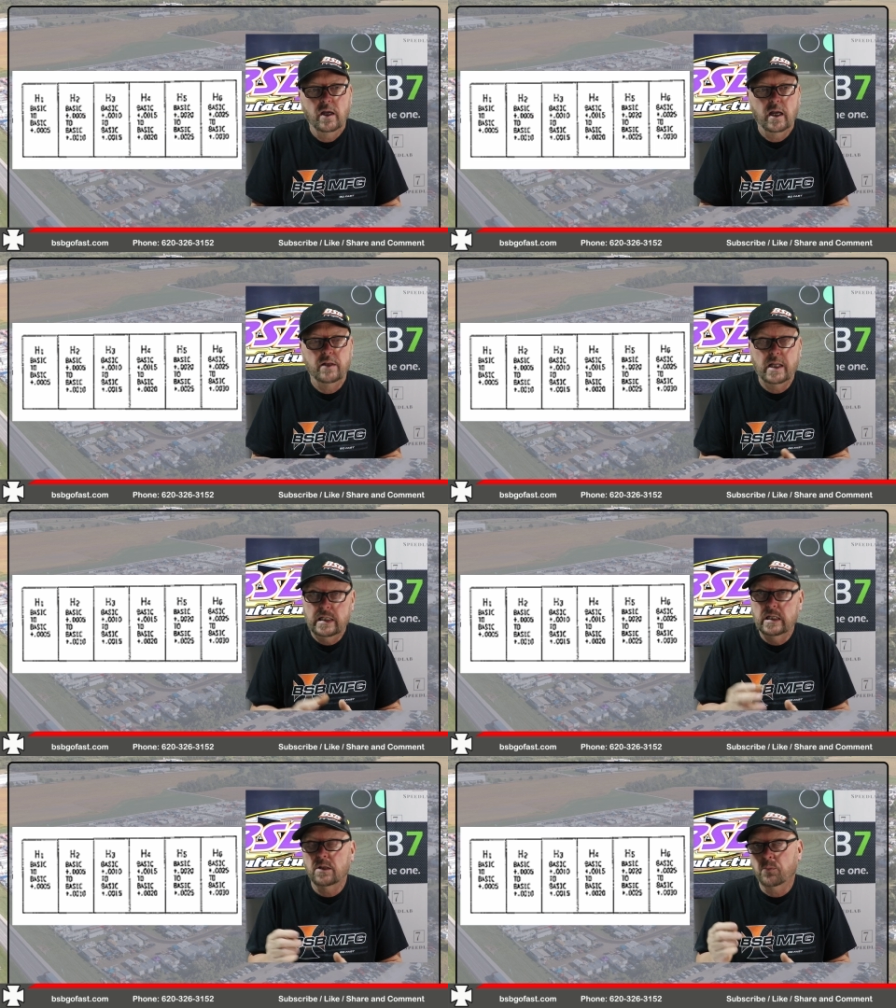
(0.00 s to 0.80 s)
and they
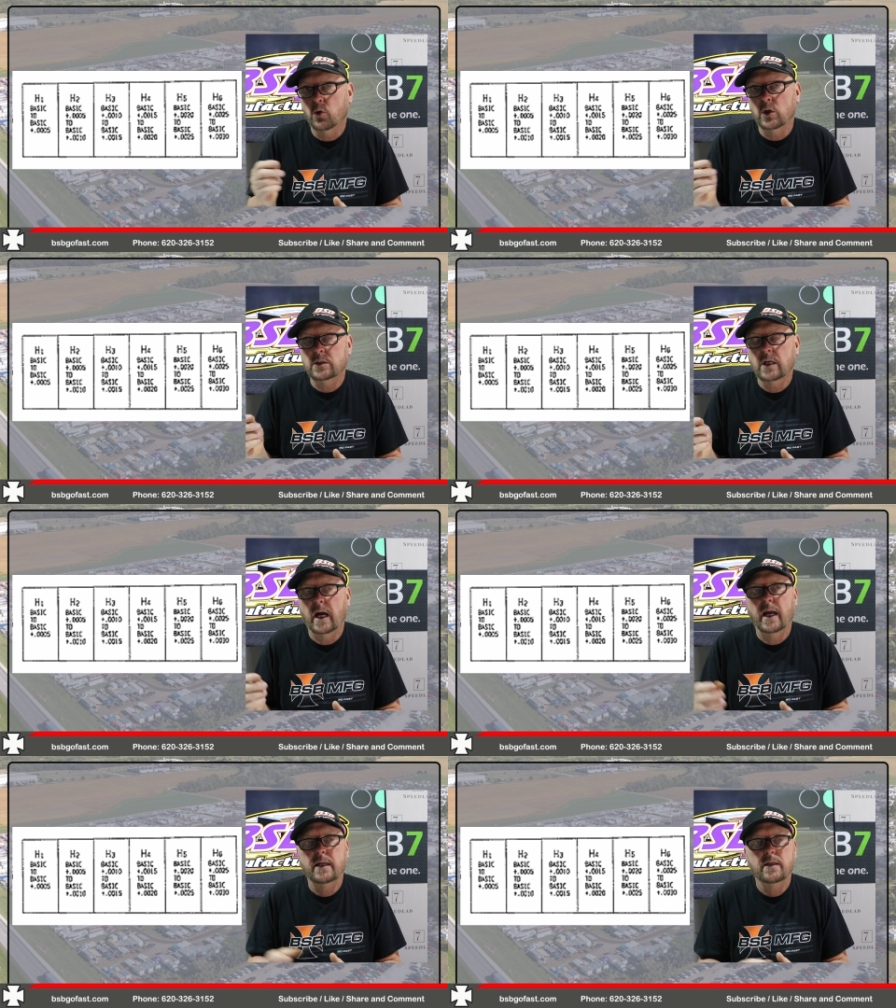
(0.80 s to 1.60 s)
get pretty
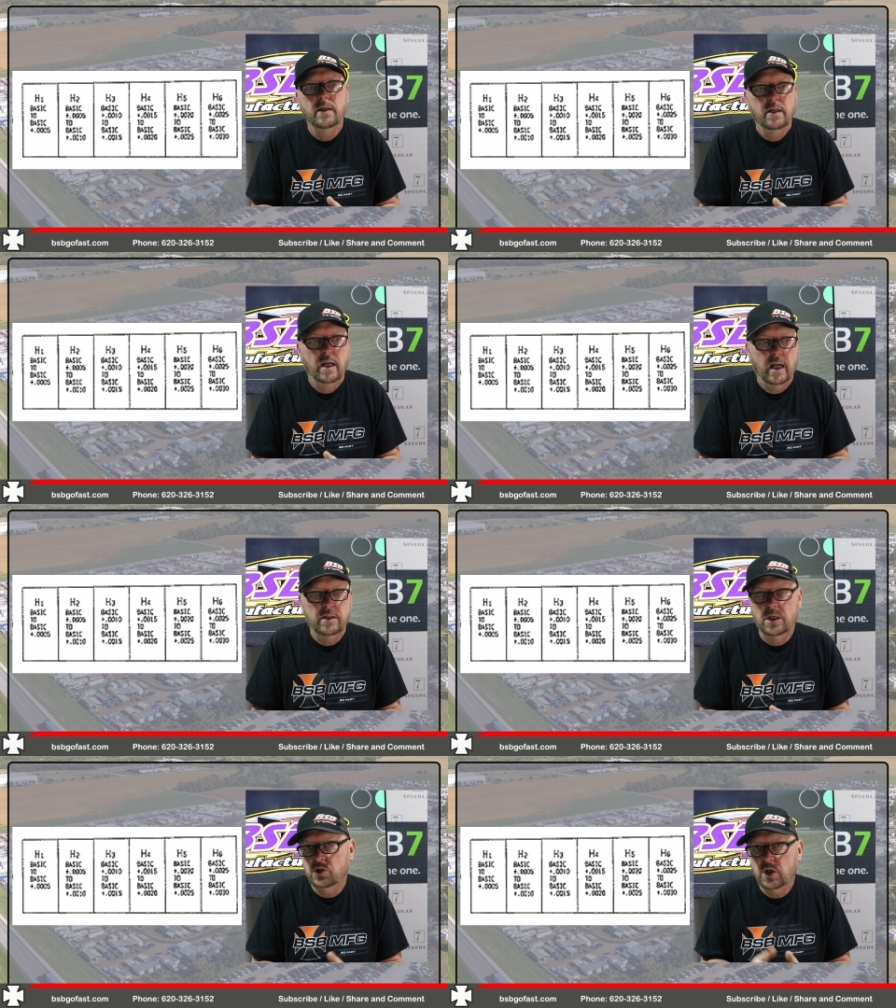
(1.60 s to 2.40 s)
tight and they